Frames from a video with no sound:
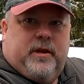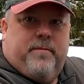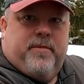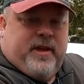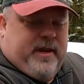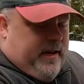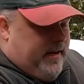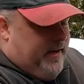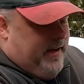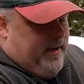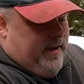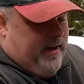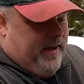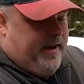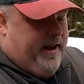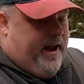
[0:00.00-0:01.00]
something,
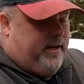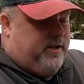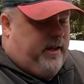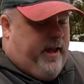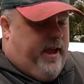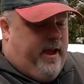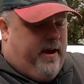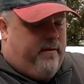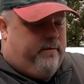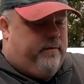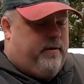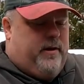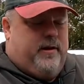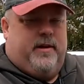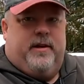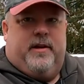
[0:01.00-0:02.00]
it can actually
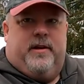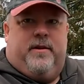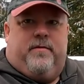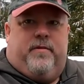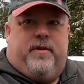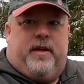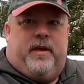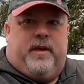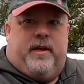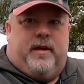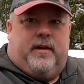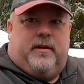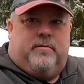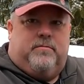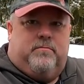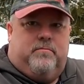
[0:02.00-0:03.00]
have
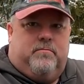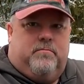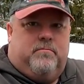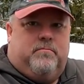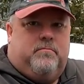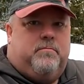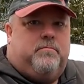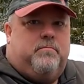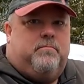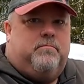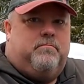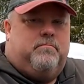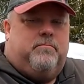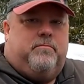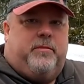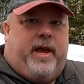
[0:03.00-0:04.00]
the
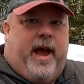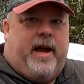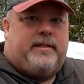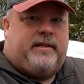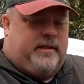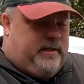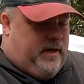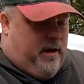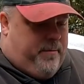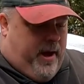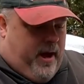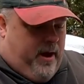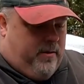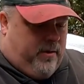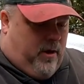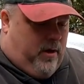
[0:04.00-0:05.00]
gases come
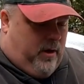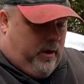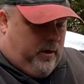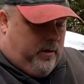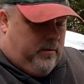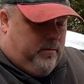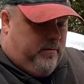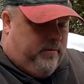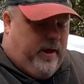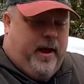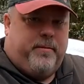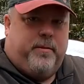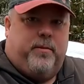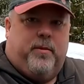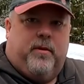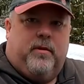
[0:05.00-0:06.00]
out are
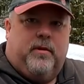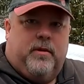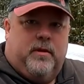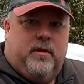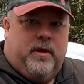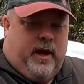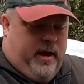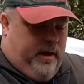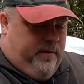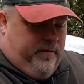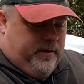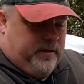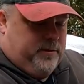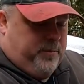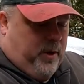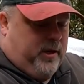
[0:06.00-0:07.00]
flammable, and if
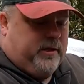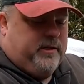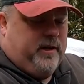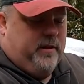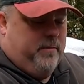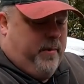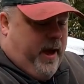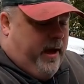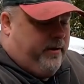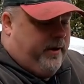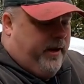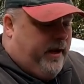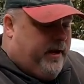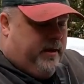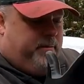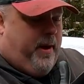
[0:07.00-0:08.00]
it sparks on the
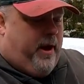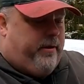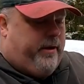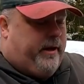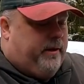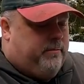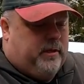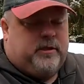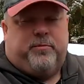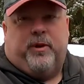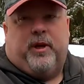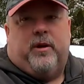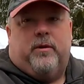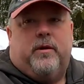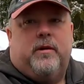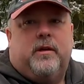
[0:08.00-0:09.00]
battery can
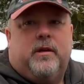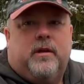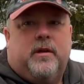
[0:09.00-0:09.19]
explode.